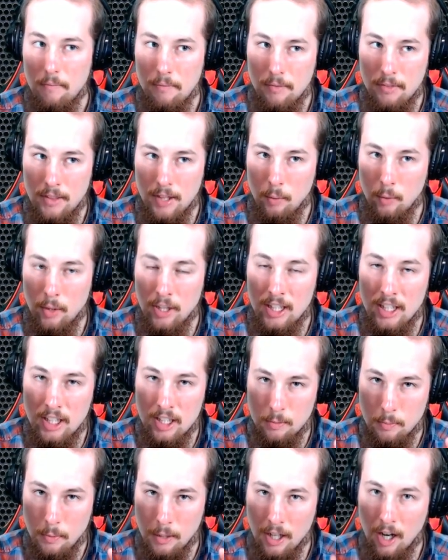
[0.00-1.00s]
That we need to
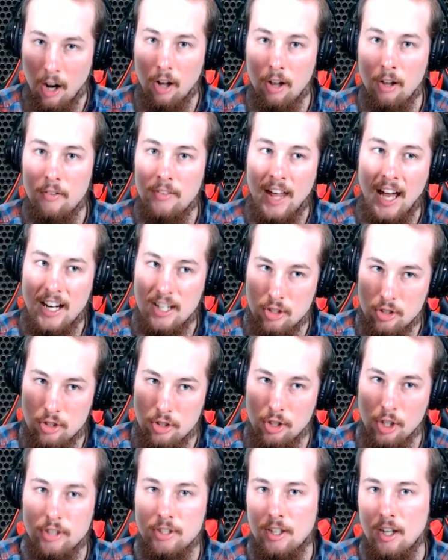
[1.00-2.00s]
spend all of that
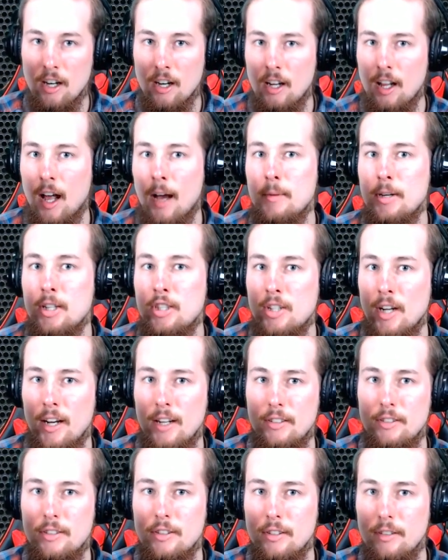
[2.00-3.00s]
just on climate
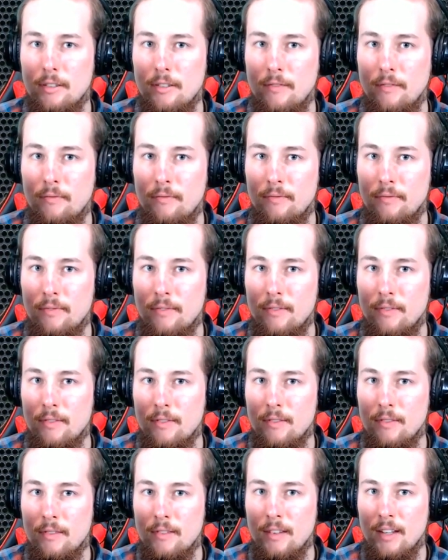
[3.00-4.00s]
change.
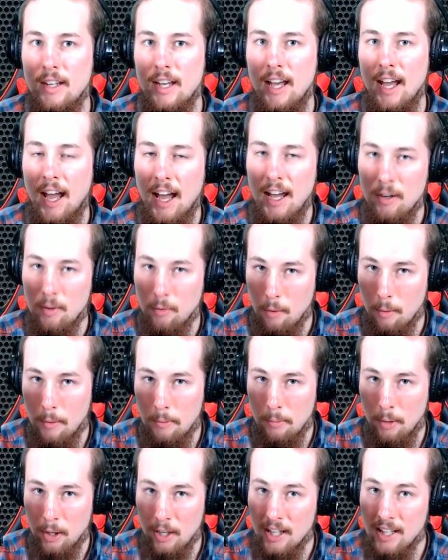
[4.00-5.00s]
And
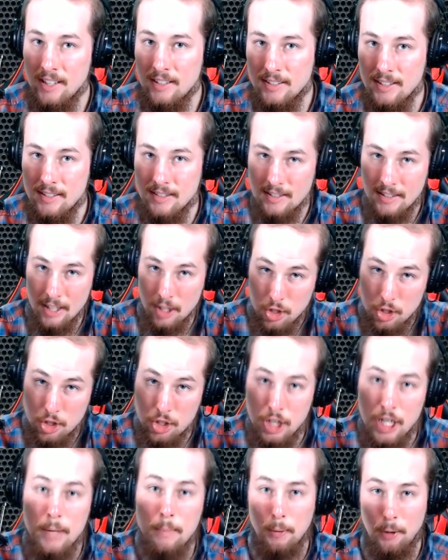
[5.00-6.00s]
remember, his is the
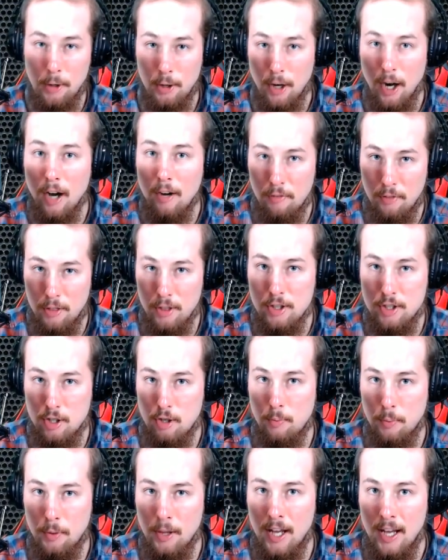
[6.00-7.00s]
cheaper of the two
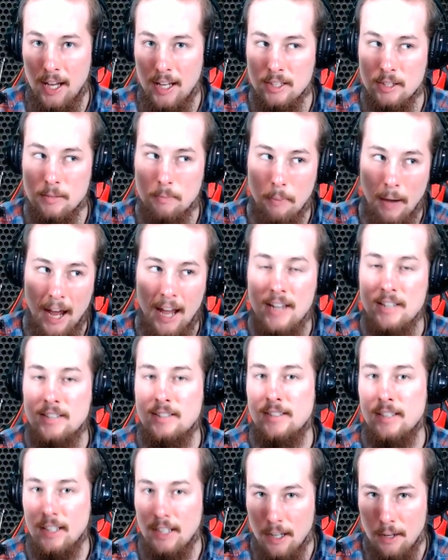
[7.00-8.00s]
plans by a
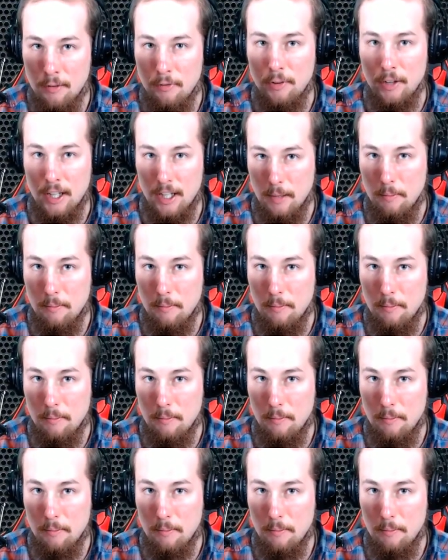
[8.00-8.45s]
significant